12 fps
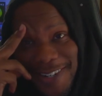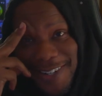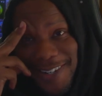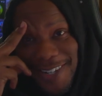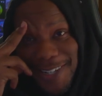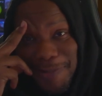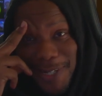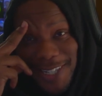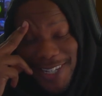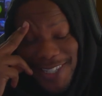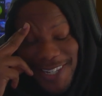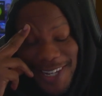that's my
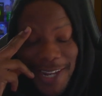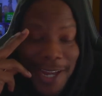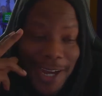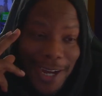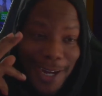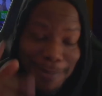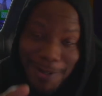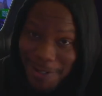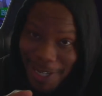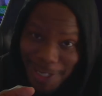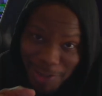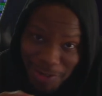saying say. I'm
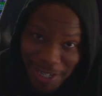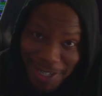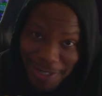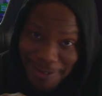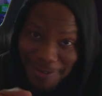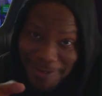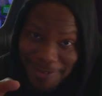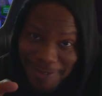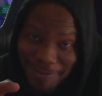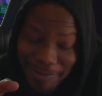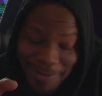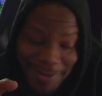on that train.
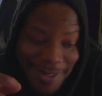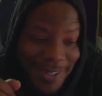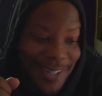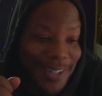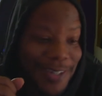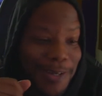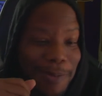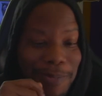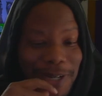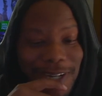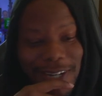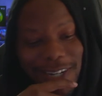
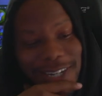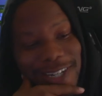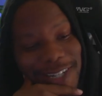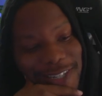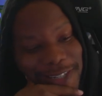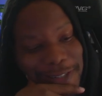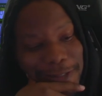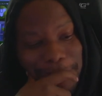Because